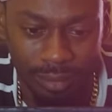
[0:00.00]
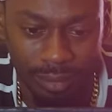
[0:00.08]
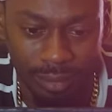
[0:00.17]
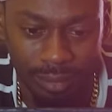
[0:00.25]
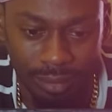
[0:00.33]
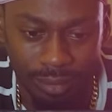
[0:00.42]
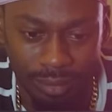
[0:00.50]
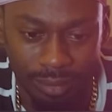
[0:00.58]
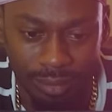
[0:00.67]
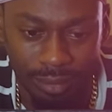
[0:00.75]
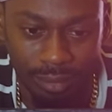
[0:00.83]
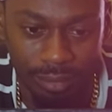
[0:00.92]
You're just a
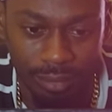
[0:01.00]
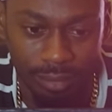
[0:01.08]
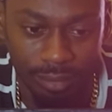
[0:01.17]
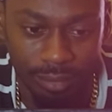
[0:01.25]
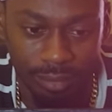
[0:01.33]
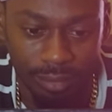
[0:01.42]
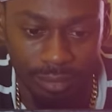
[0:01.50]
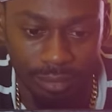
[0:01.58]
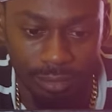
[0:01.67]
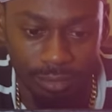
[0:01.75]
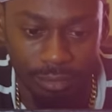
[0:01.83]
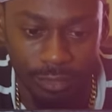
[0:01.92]
pawn.
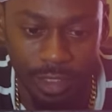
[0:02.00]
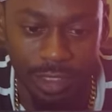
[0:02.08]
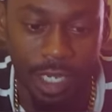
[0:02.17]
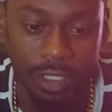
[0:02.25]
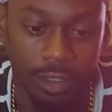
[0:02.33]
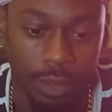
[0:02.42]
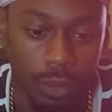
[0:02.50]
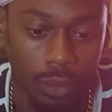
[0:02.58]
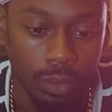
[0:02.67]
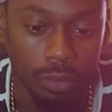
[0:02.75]
It's a nice suit.